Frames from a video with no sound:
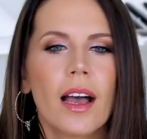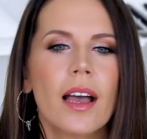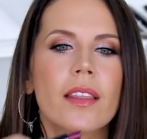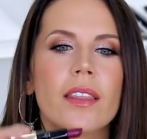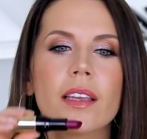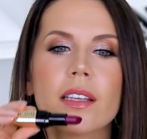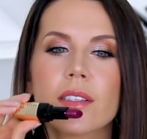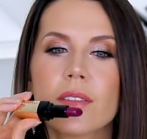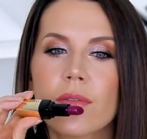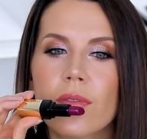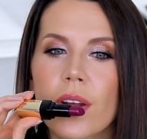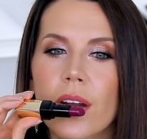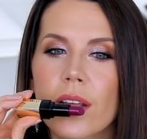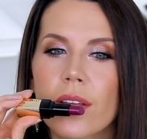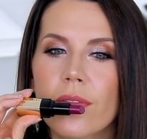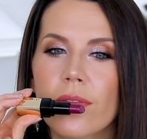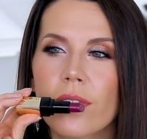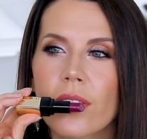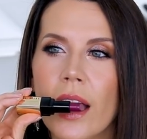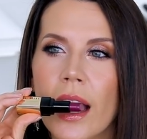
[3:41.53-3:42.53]
I think it's
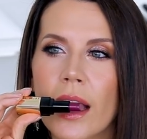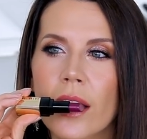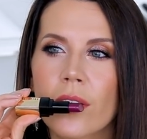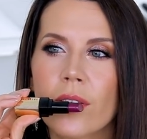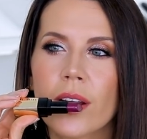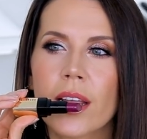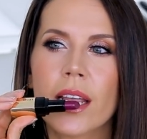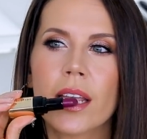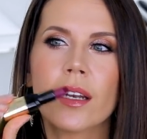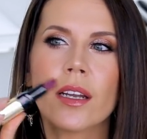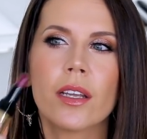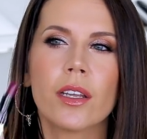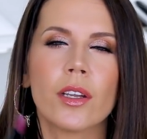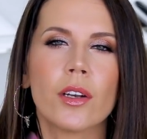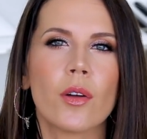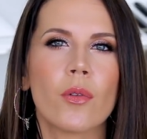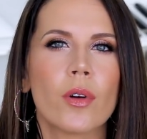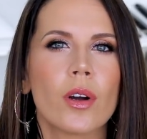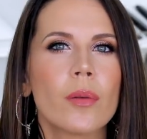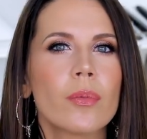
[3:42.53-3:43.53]
very flattering.
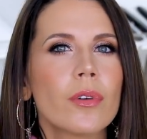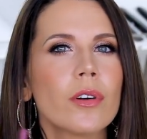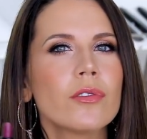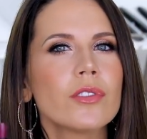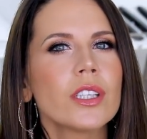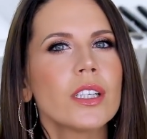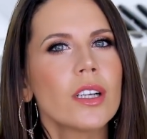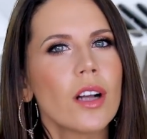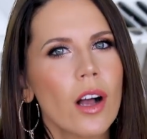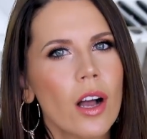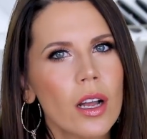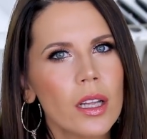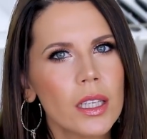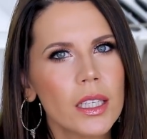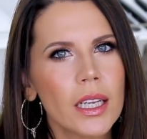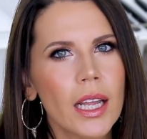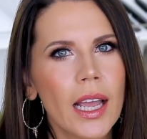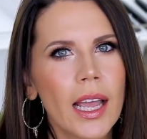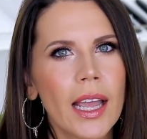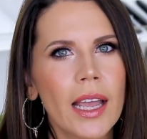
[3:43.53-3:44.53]
You know, we're approaching
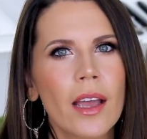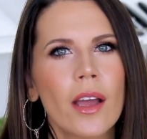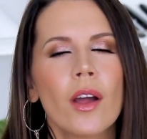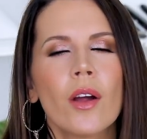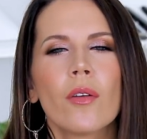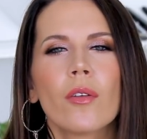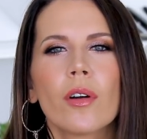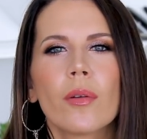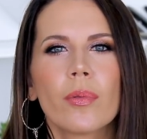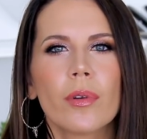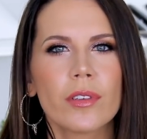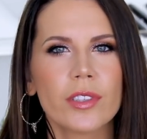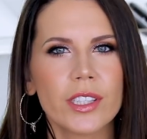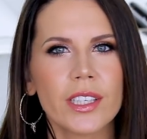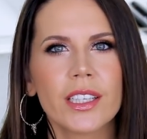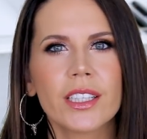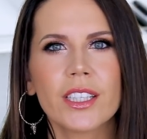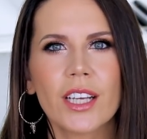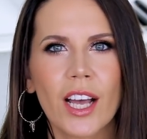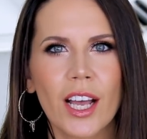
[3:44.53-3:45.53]
holiday, we're
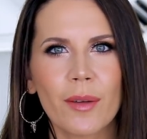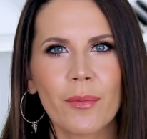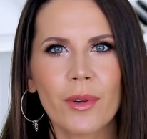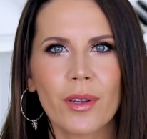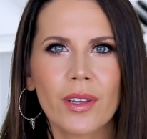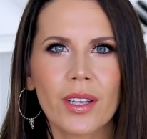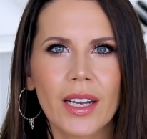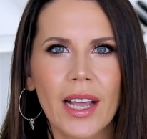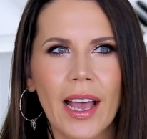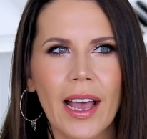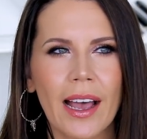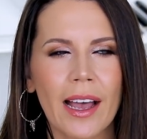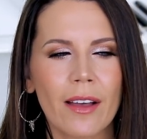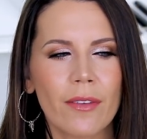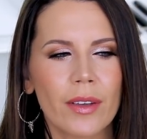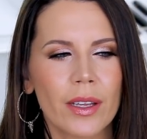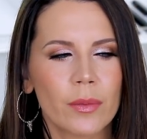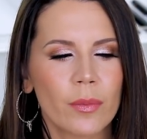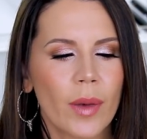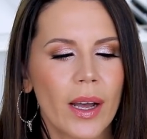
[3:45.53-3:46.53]
approaching a time where you can
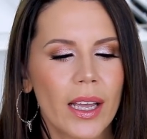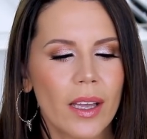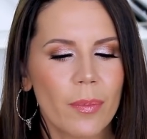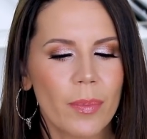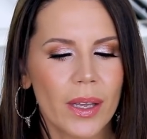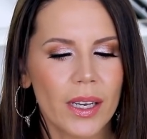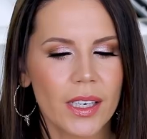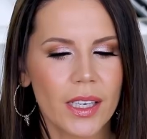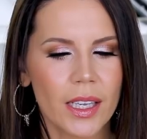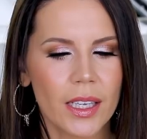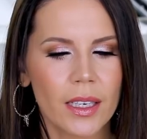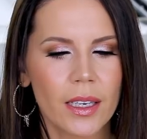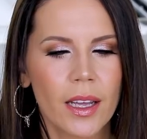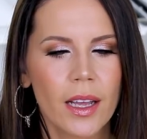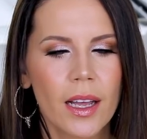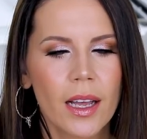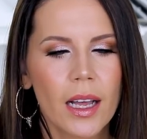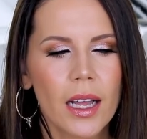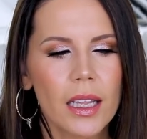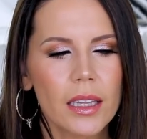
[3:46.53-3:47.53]
have, in my opinion,
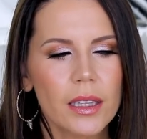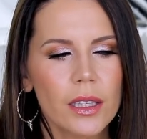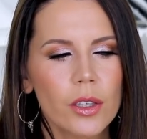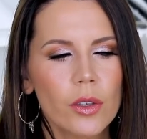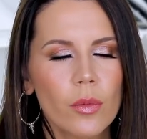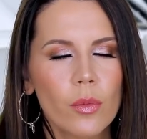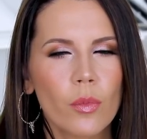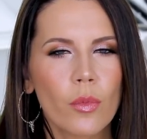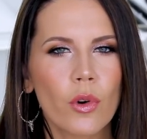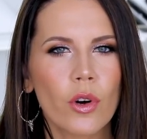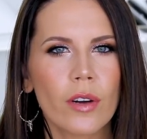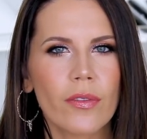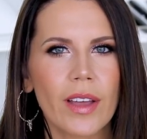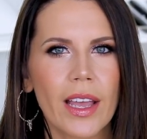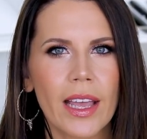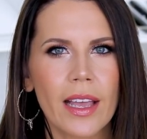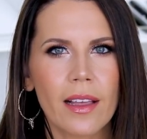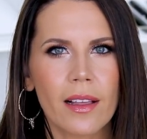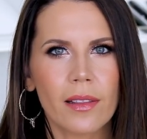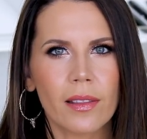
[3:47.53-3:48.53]
a little more of
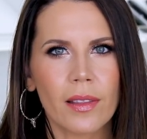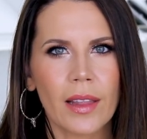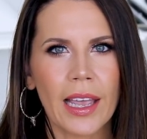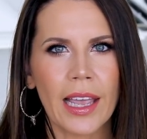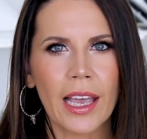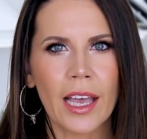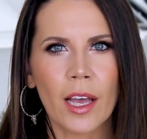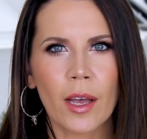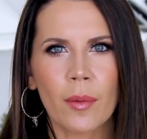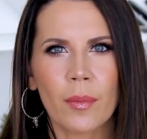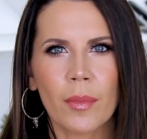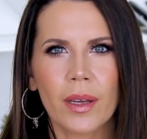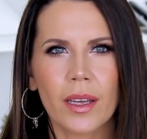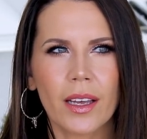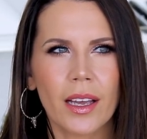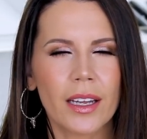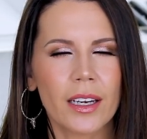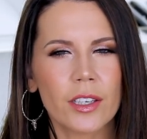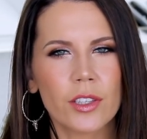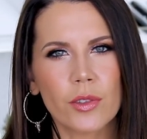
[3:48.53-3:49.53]
a glam
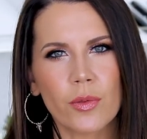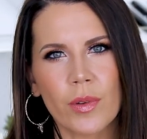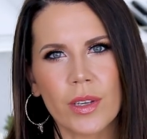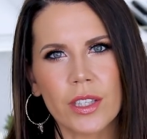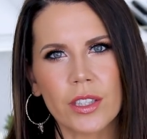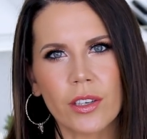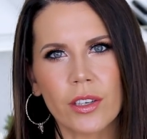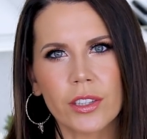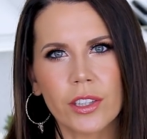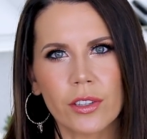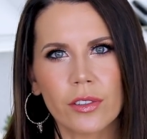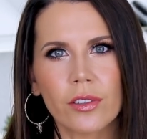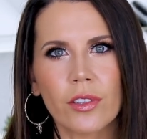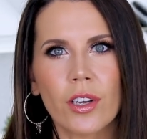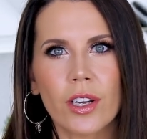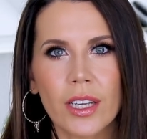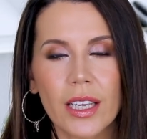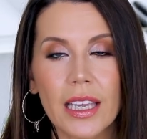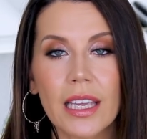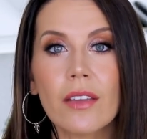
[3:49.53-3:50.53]
kind of twist on your
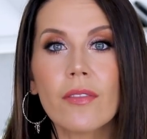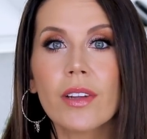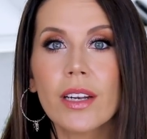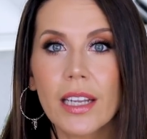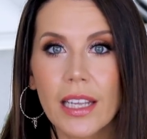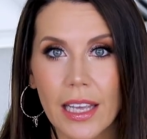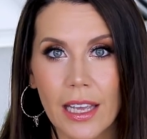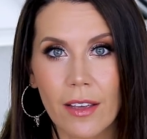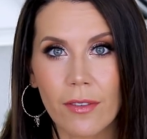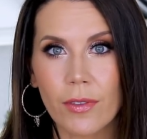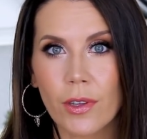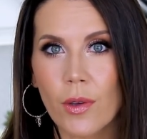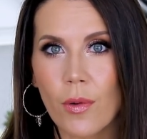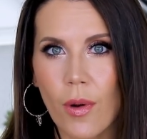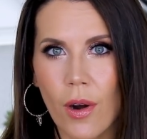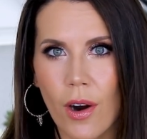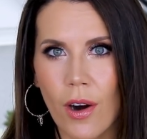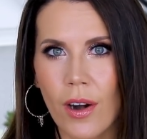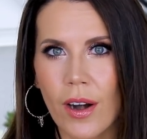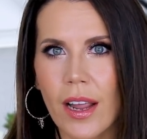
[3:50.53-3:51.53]
look, even if
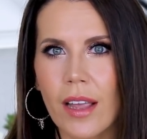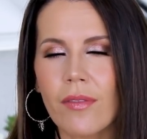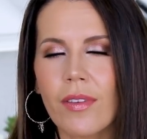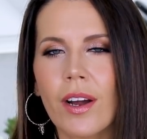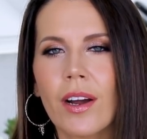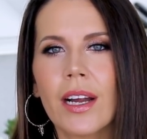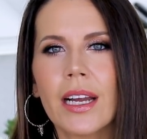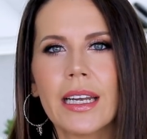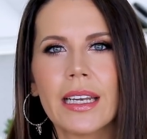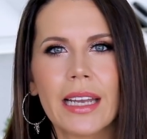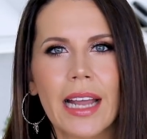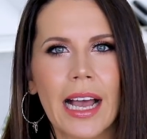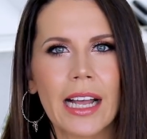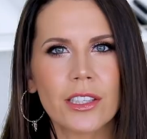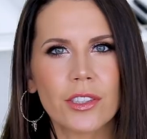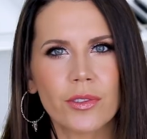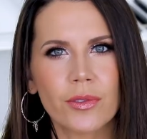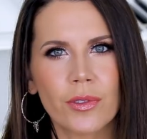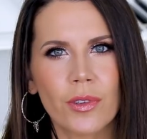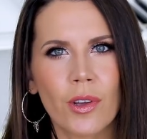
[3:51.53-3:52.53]
you are a very
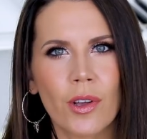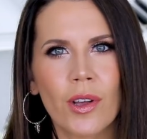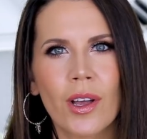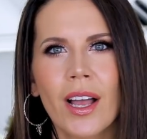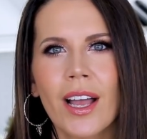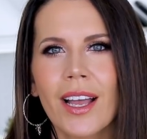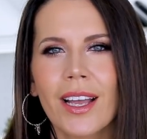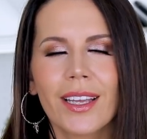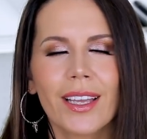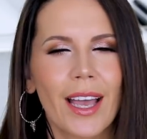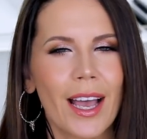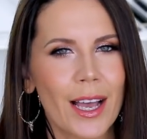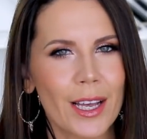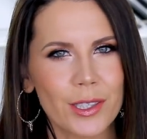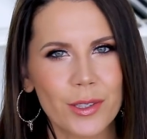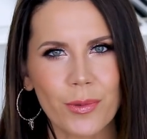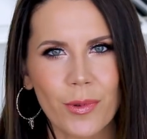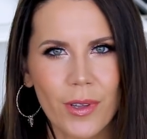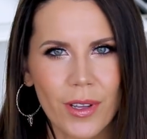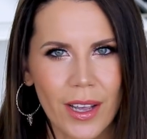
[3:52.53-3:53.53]
natural,
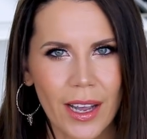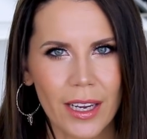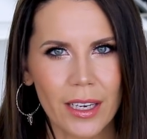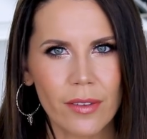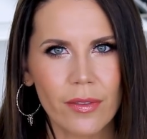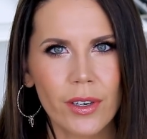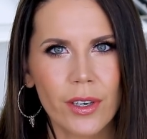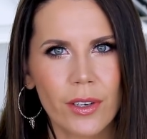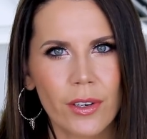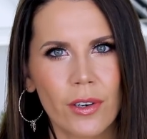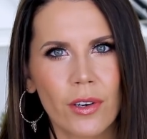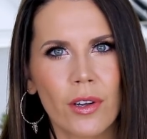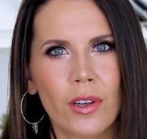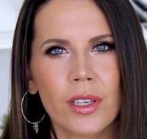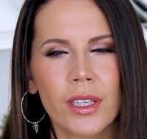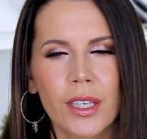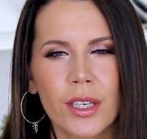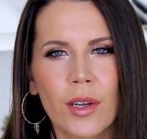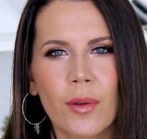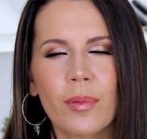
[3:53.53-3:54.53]
casual kind of a
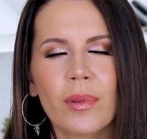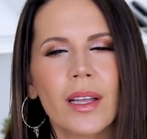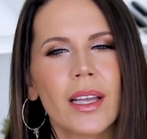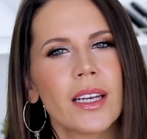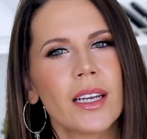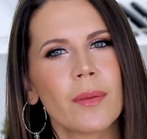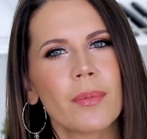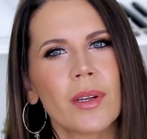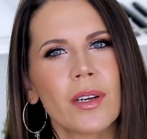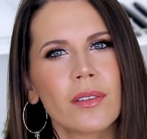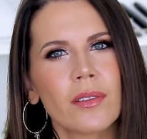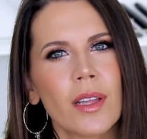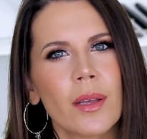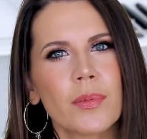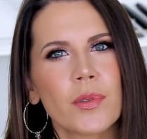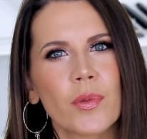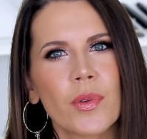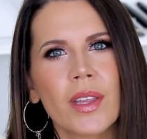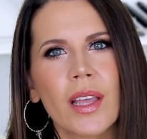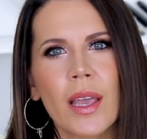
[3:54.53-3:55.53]
girl, you know, playing up your
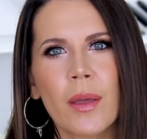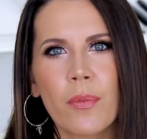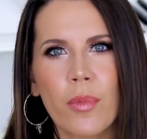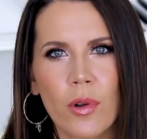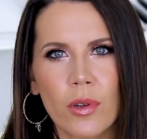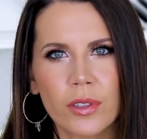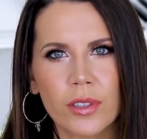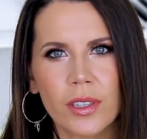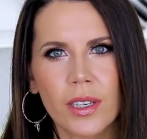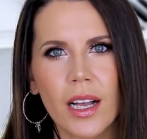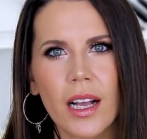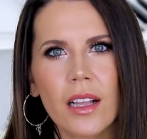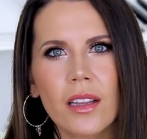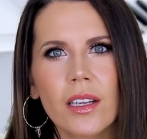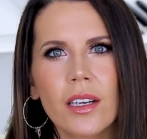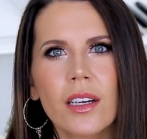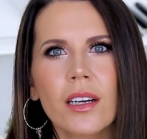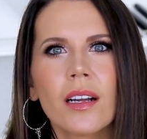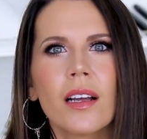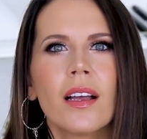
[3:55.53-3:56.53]
lips with a bolder
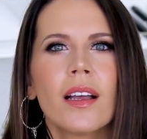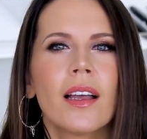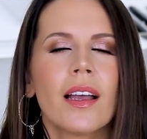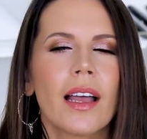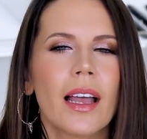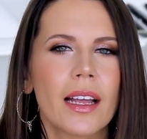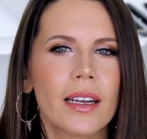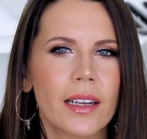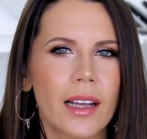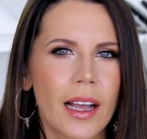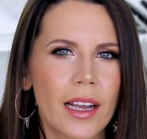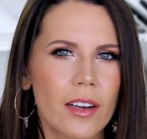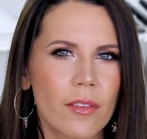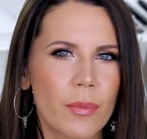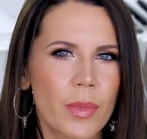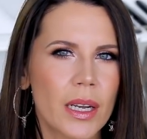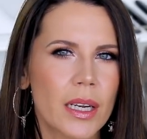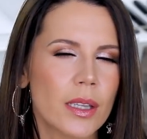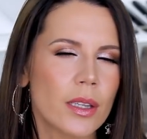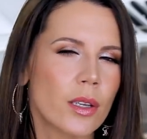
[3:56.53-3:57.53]
color and kind
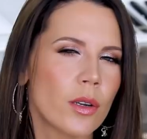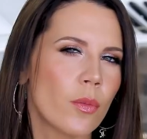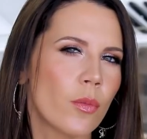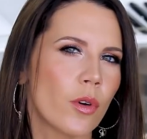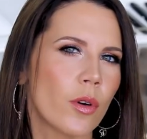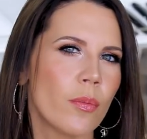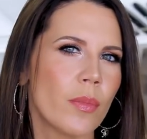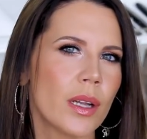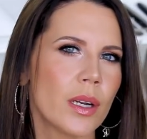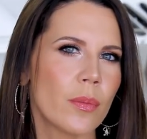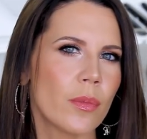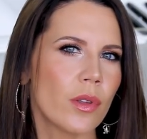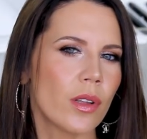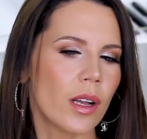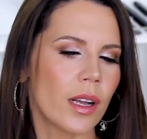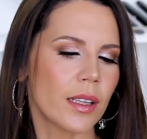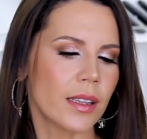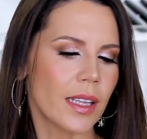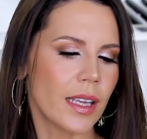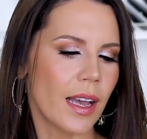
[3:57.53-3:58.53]
of being a little more minimal
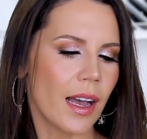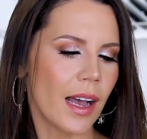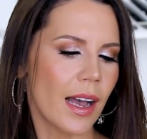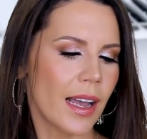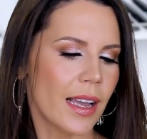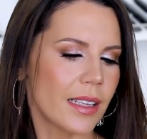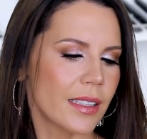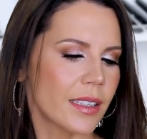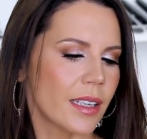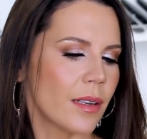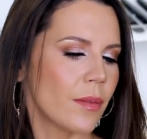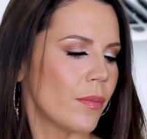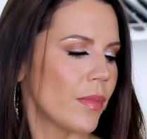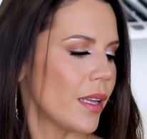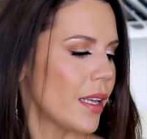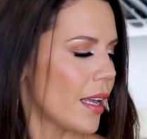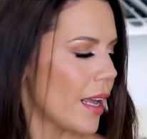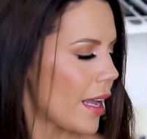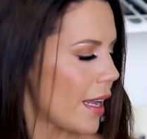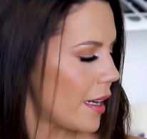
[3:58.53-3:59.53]
on the eyes can
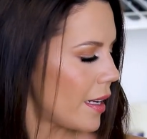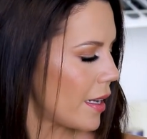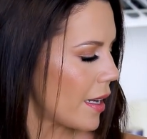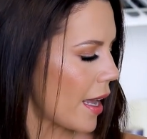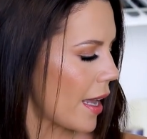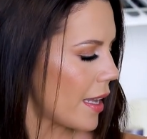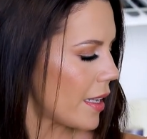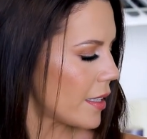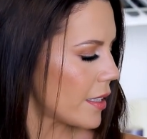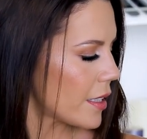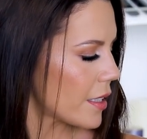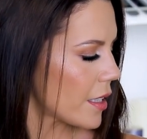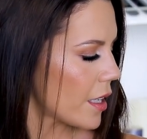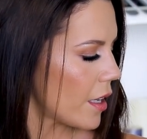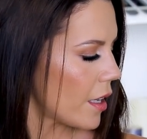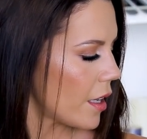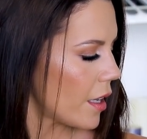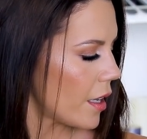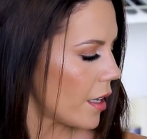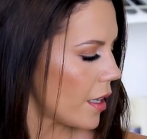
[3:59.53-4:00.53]
be a nice
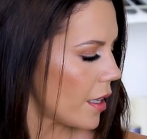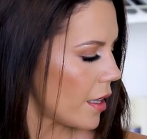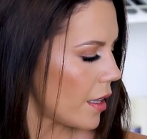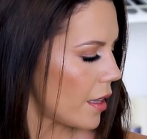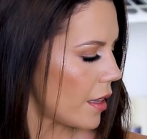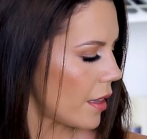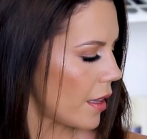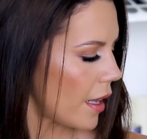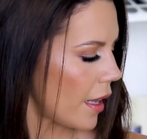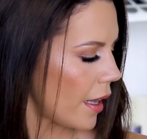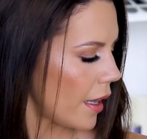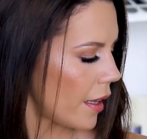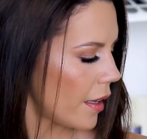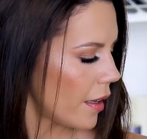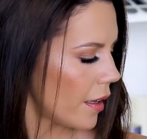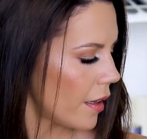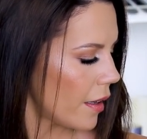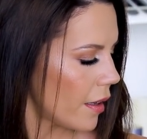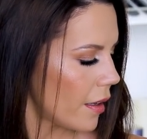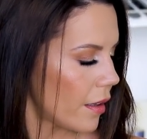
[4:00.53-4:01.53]

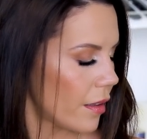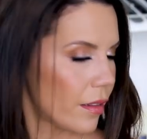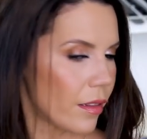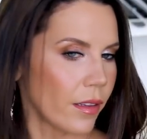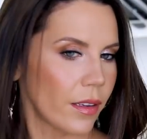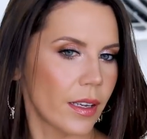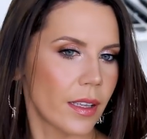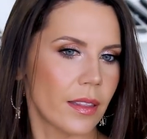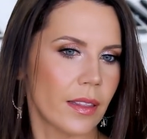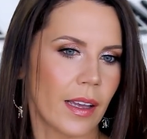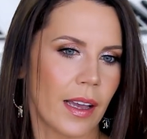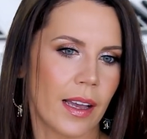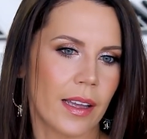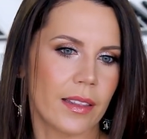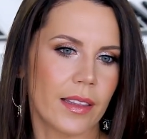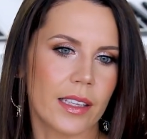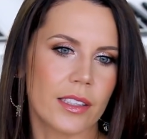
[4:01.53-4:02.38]
thing. Look at that.